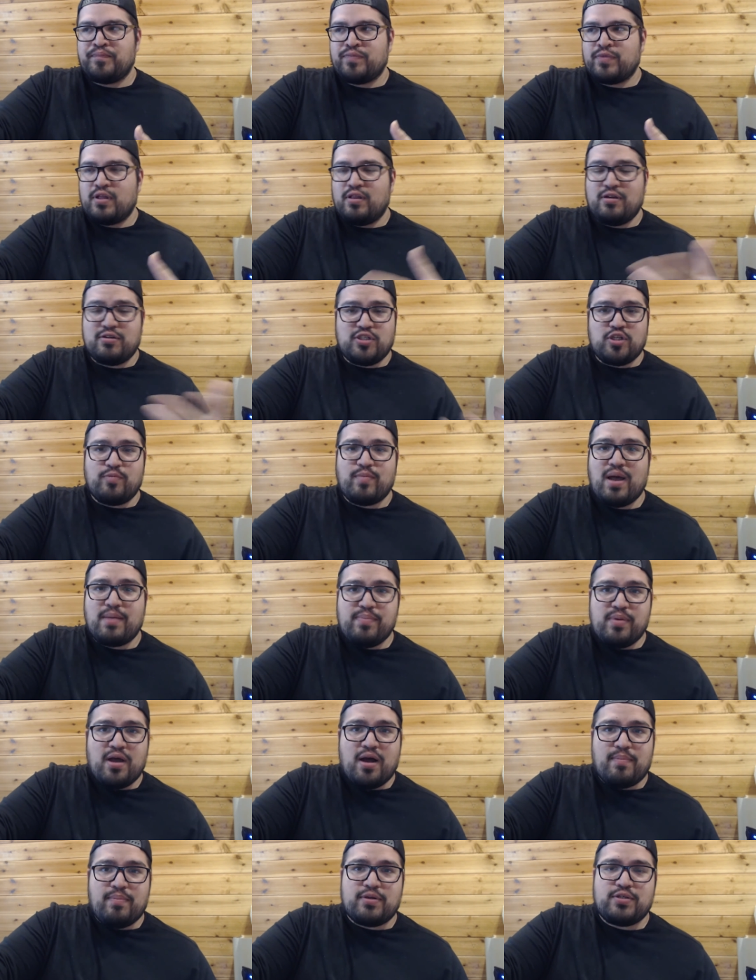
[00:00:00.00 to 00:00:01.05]
there still might be
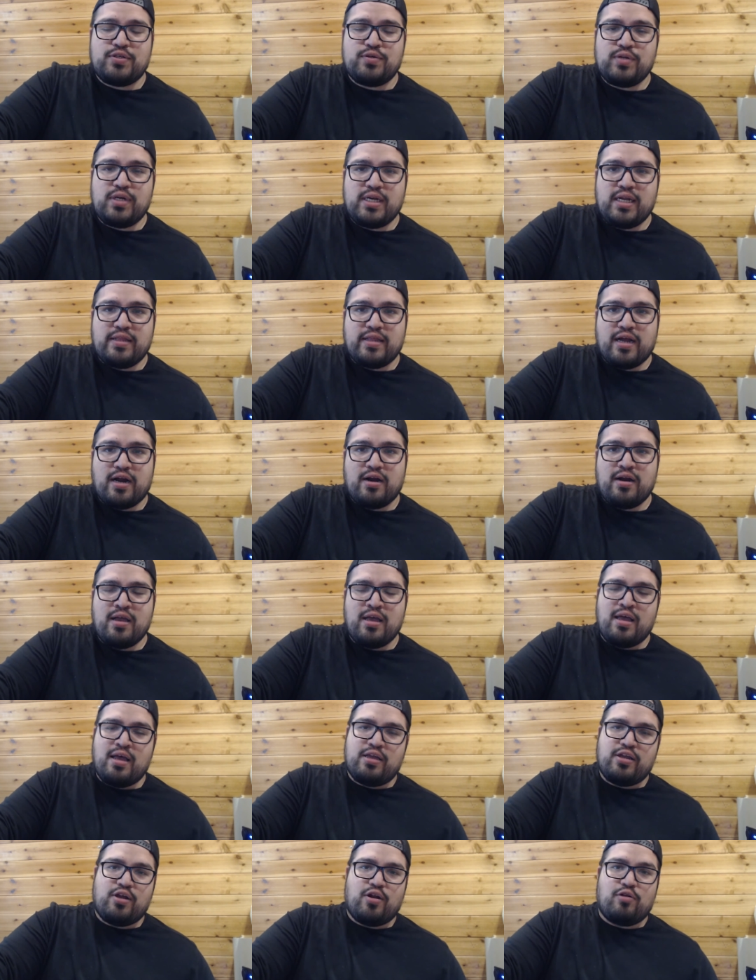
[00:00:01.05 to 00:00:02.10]
opportunity there,
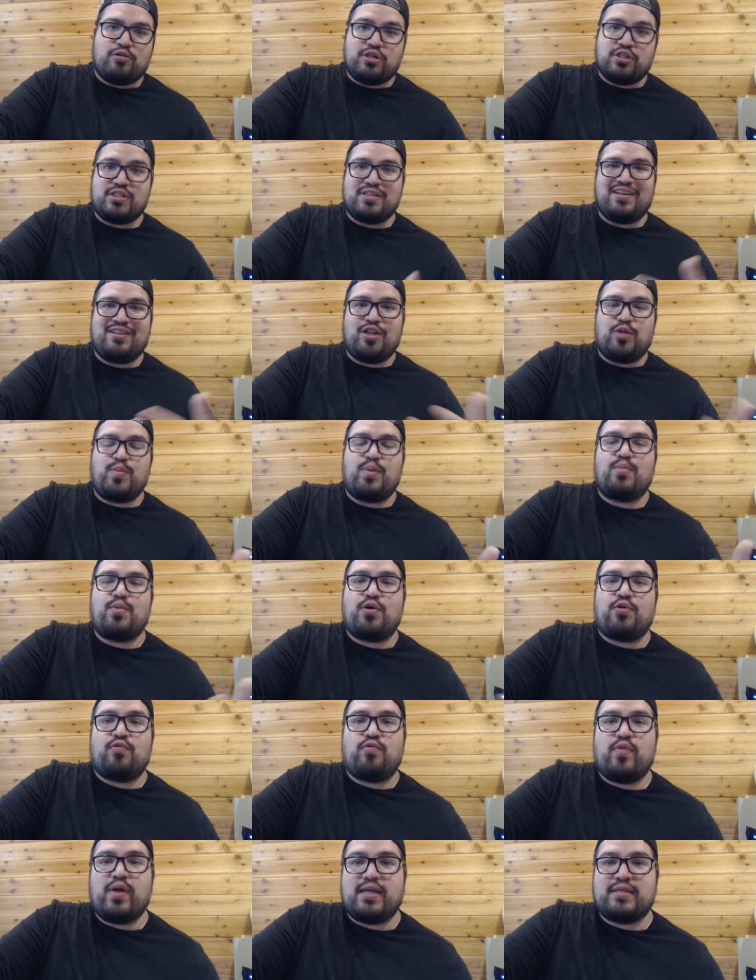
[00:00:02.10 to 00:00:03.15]
just a little bit more
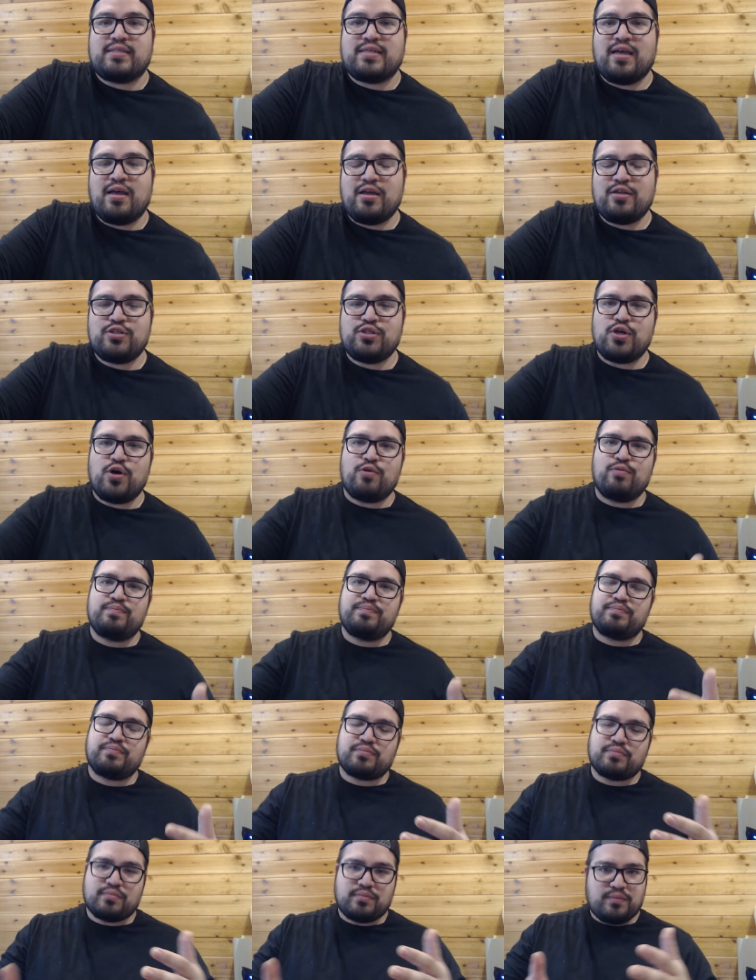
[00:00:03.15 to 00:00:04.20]
risk. So
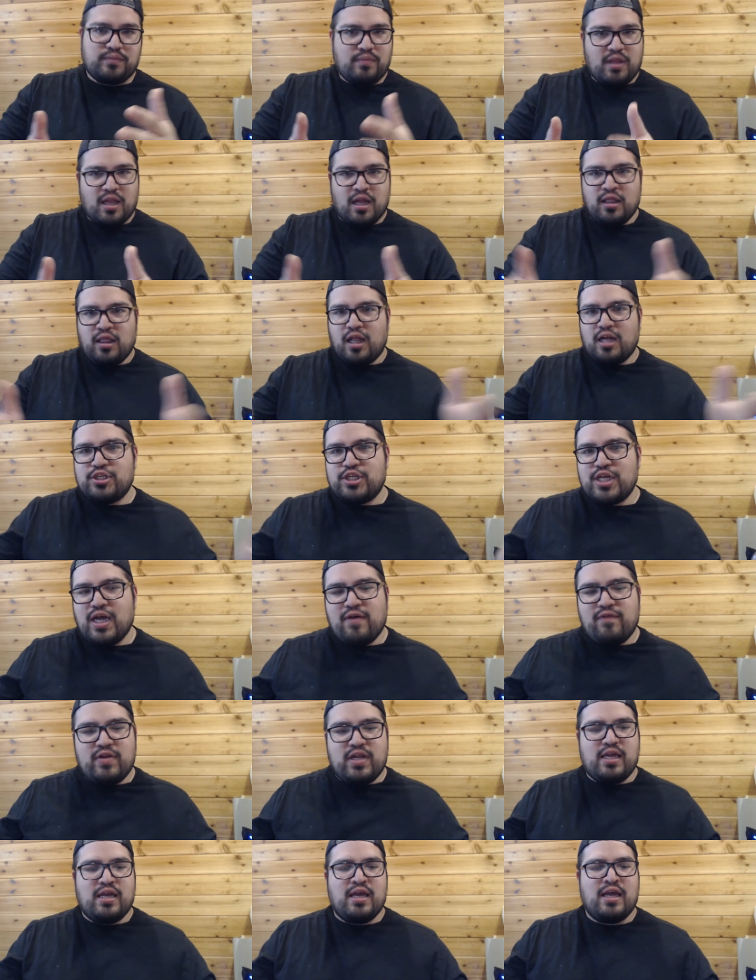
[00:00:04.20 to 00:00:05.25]

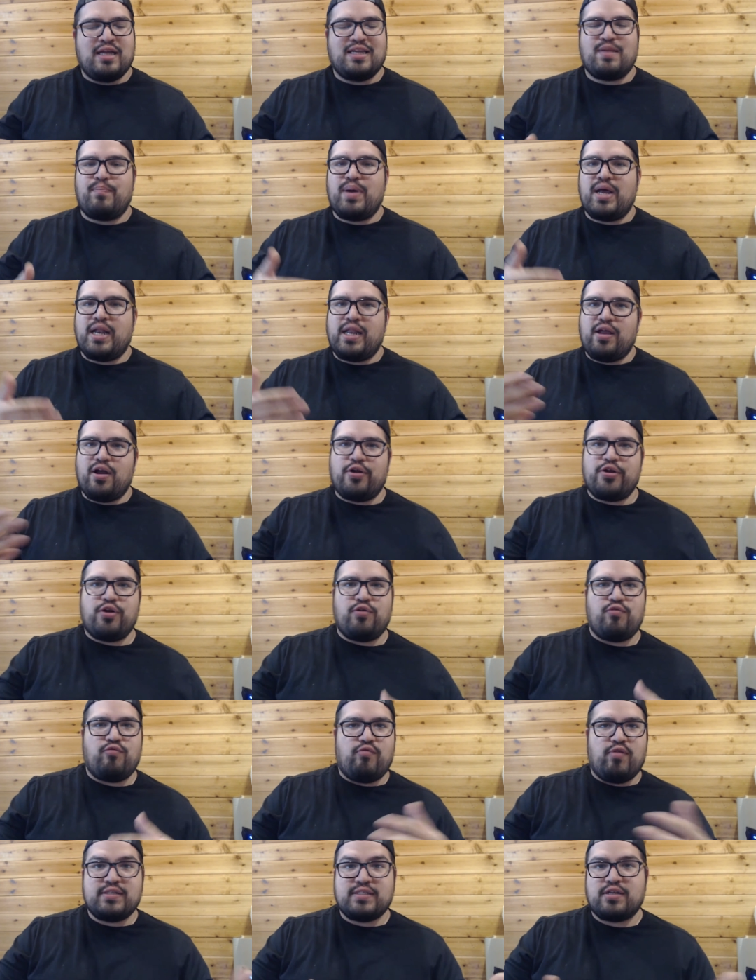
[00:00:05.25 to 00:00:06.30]
longevity, depending on your
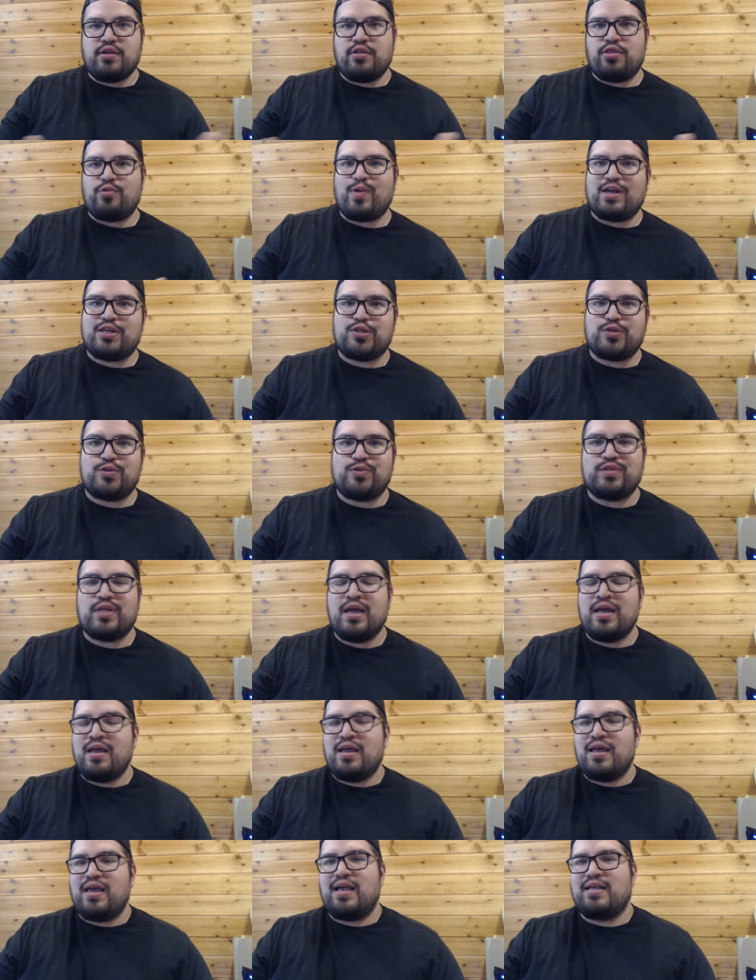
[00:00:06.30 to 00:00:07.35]
risk threshold,
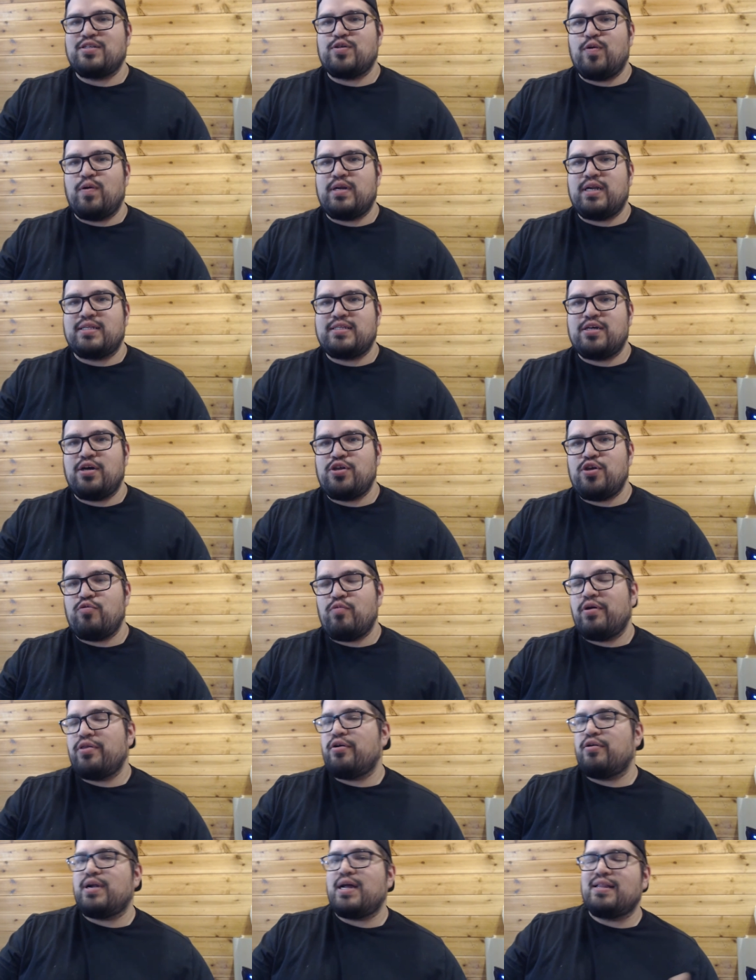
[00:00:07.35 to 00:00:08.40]
is going to tell you
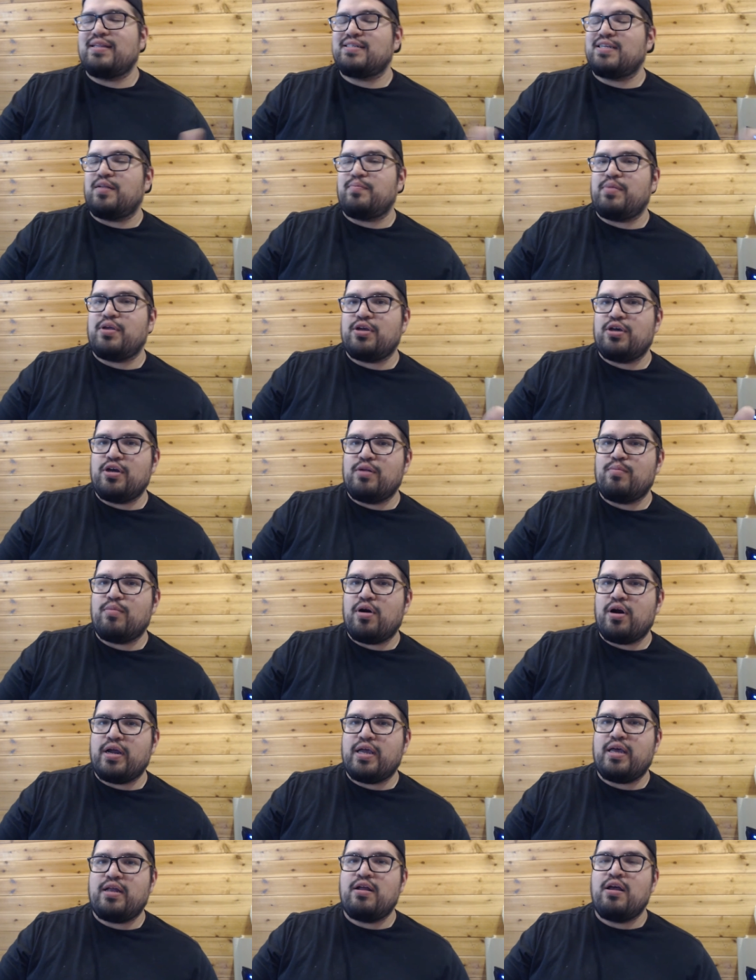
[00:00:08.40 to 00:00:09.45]
whether or not there's going to be a good
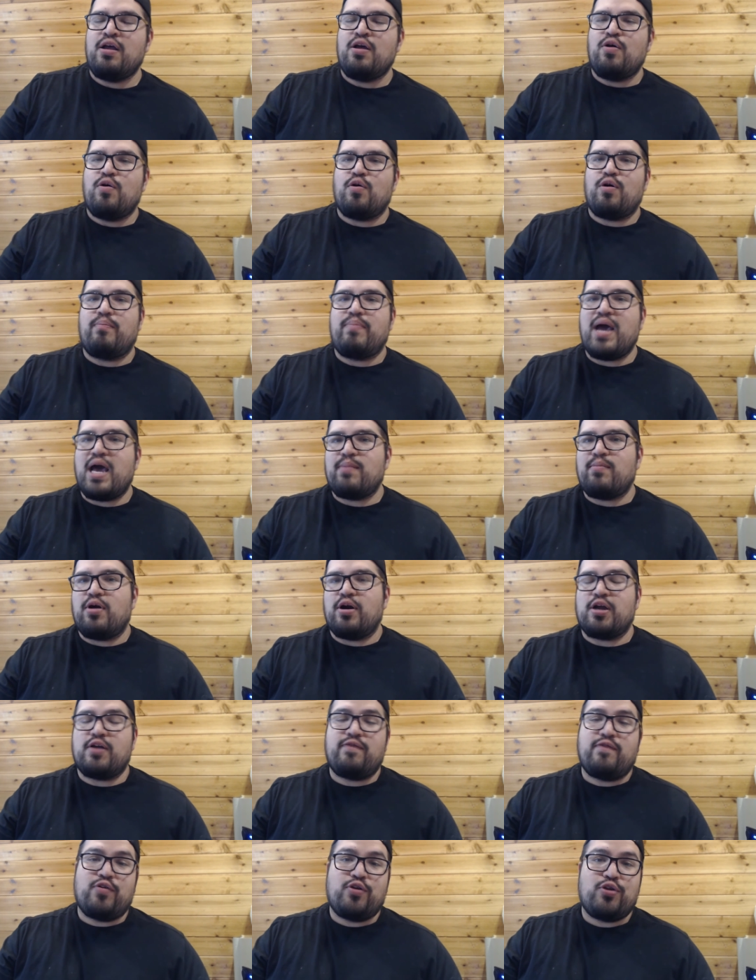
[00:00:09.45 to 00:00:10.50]
market or a bad
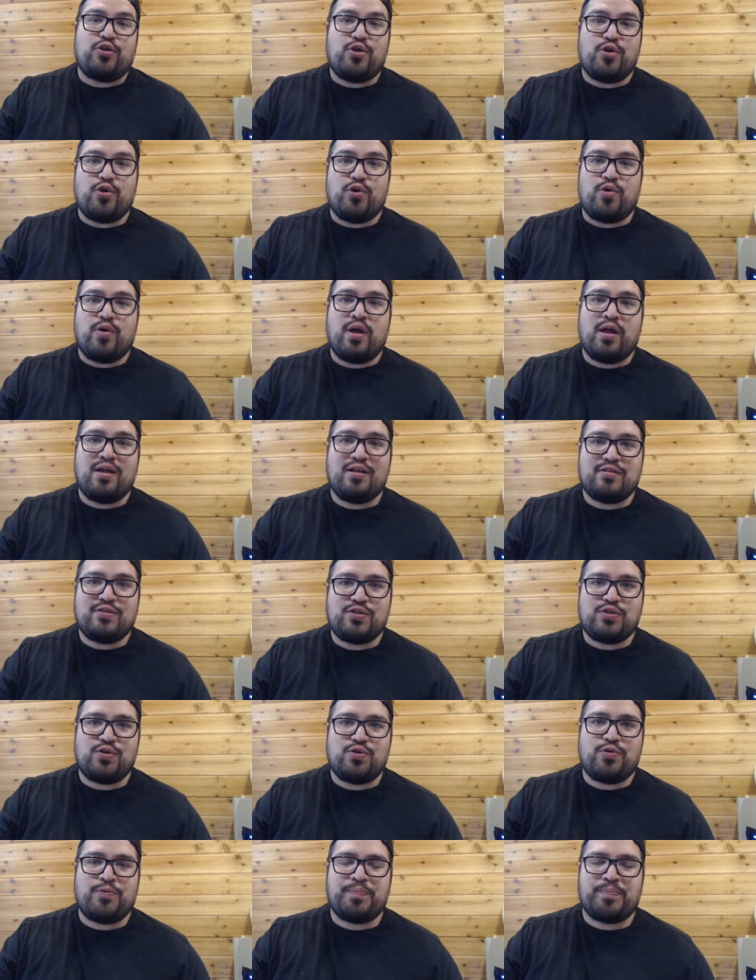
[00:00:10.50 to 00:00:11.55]
market for you to